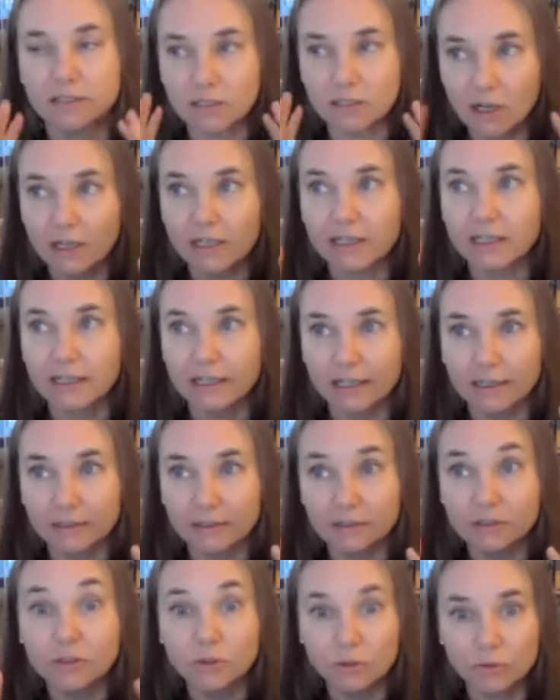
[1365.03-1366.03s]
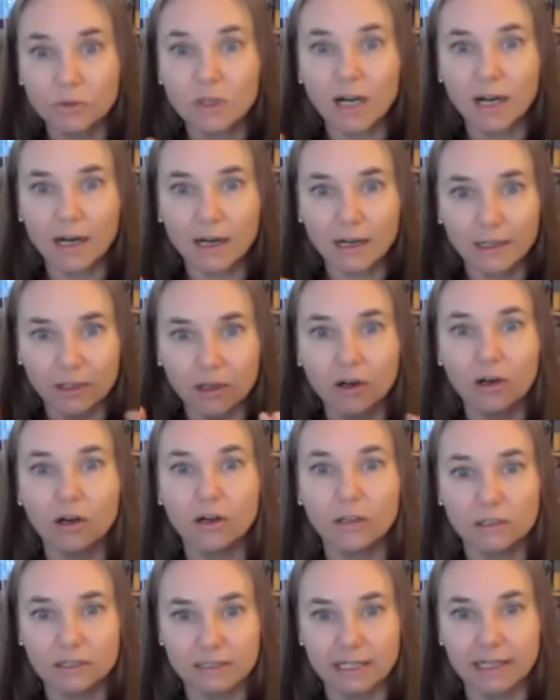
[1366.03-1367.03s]
talking to God
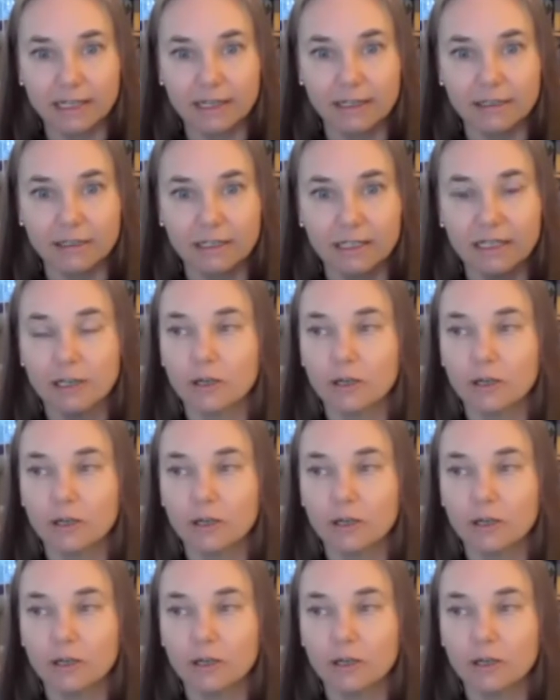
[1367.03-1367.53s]
all day.